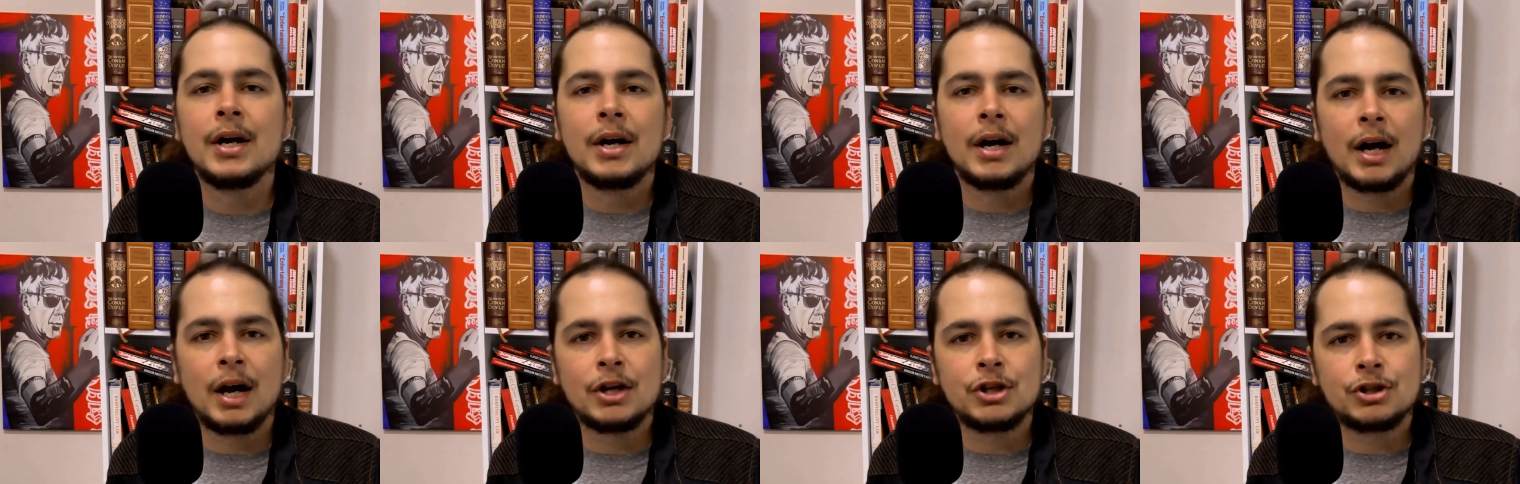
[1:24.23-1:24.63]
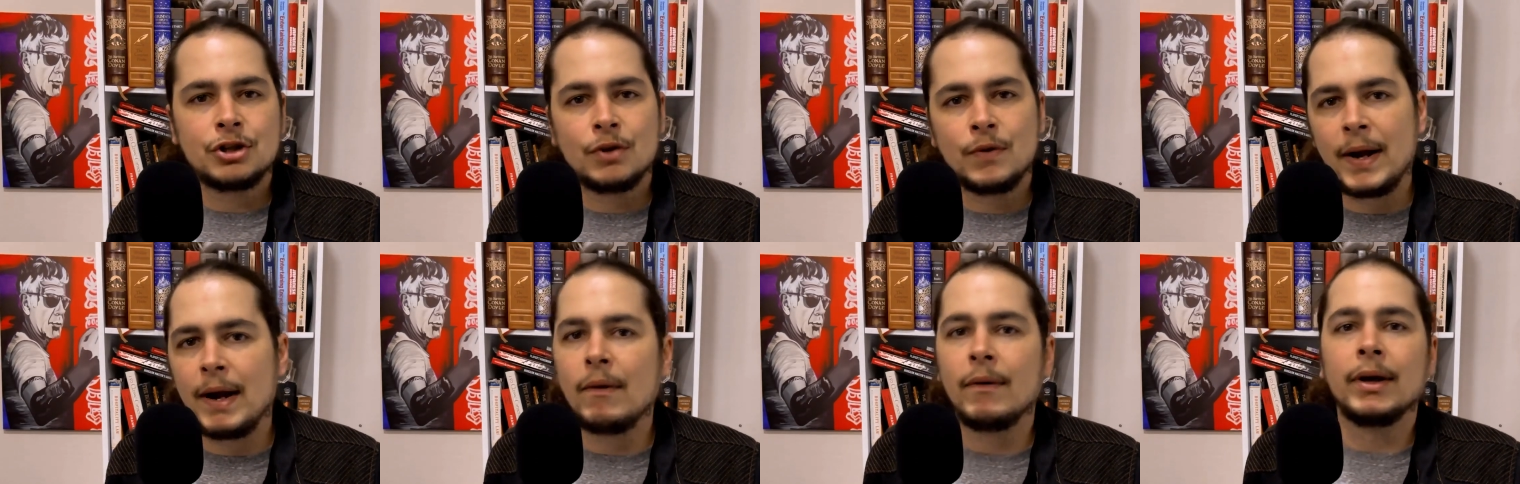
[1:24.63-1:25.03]
Speaker 1: I show
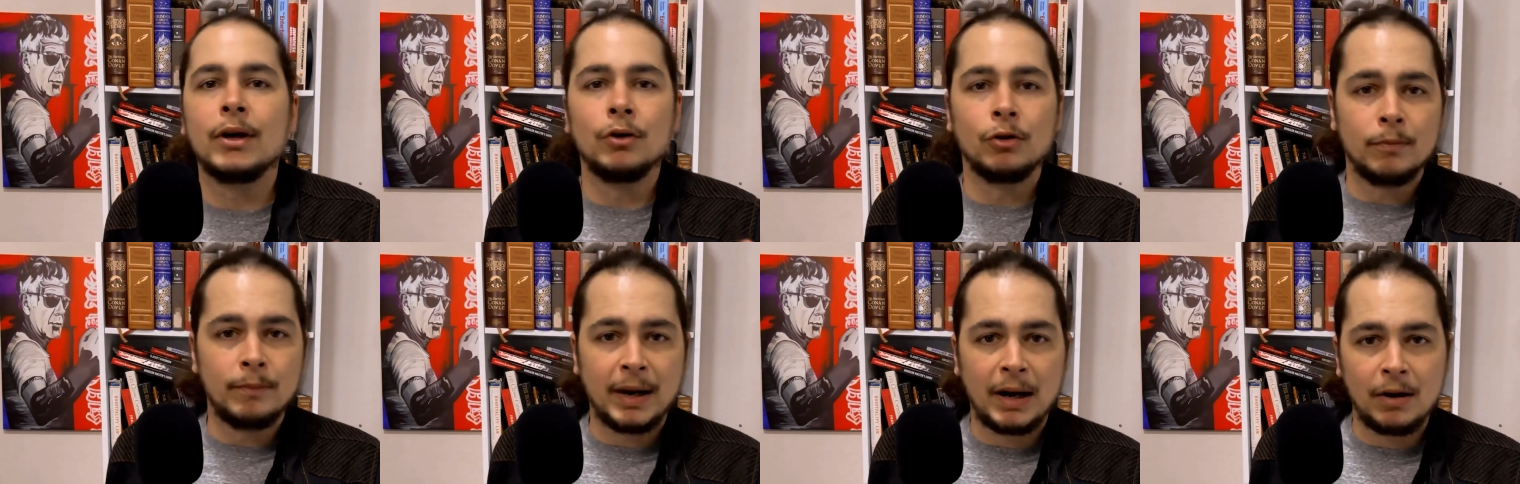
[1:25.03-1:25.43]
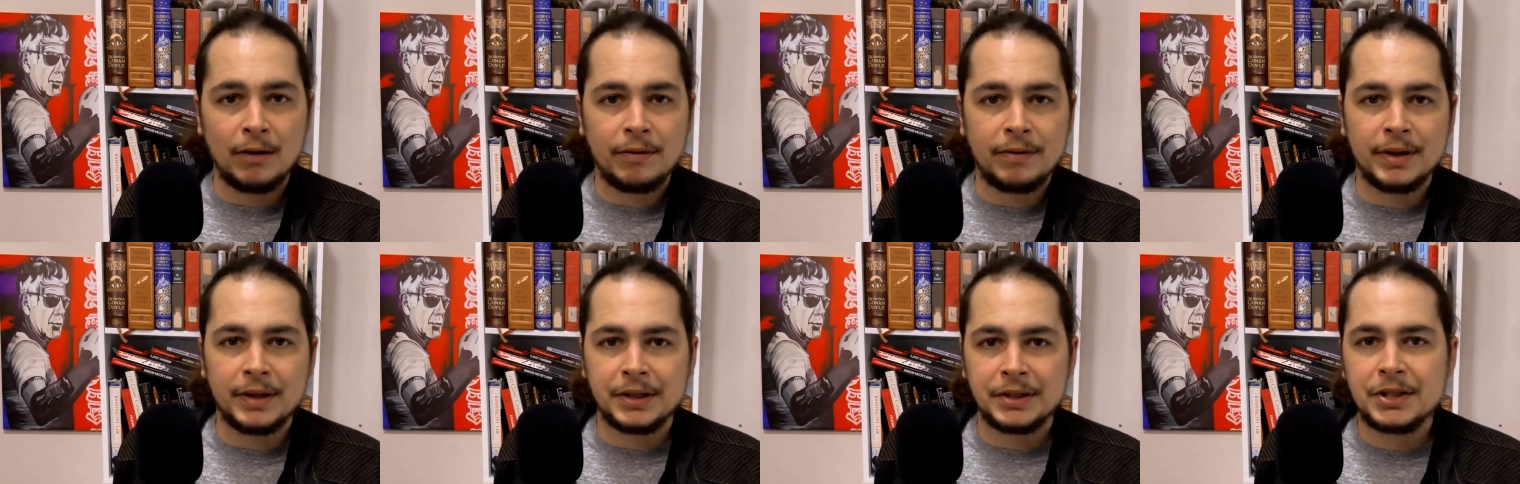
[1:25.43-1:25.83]
how I go about
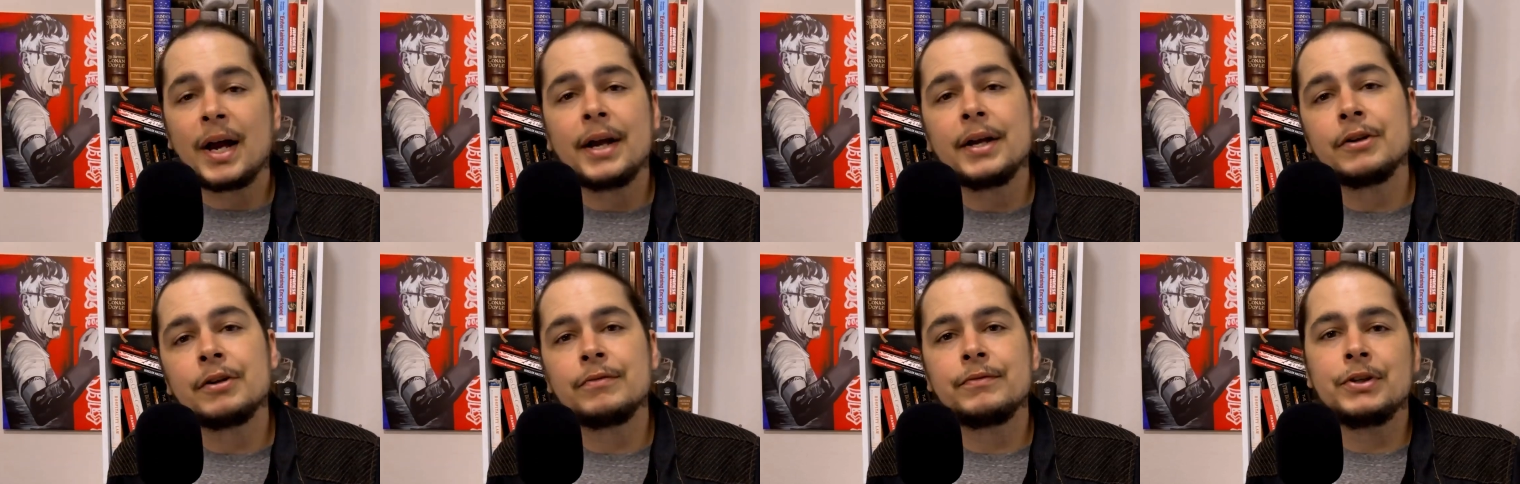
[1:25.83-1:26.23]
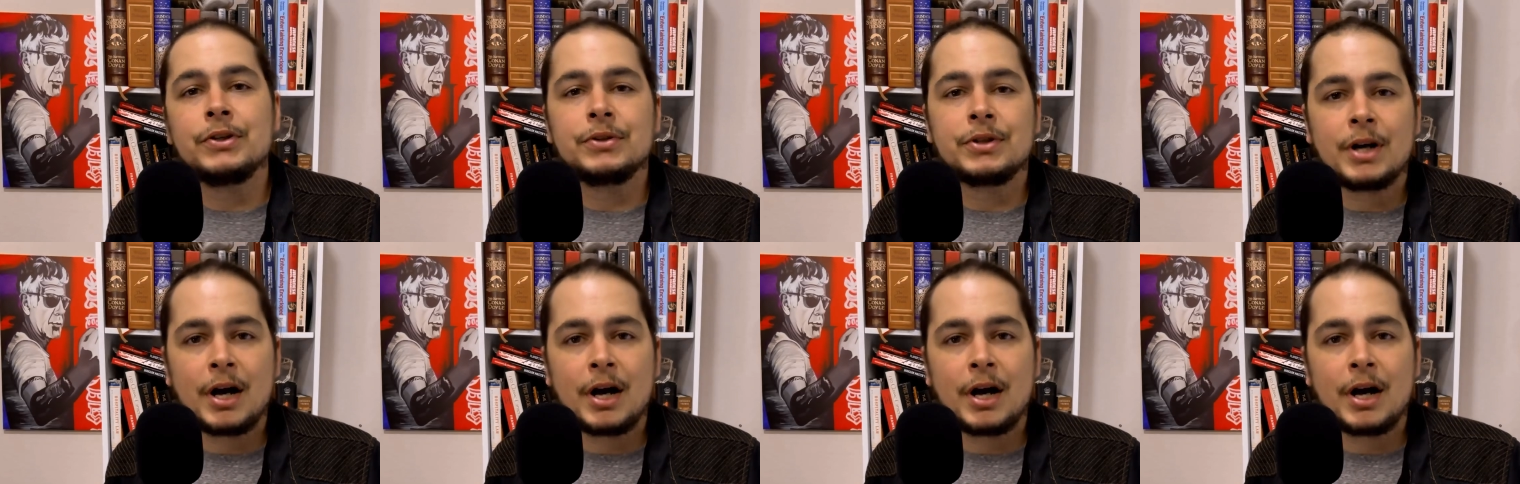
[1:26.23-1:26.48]
things. I interviewed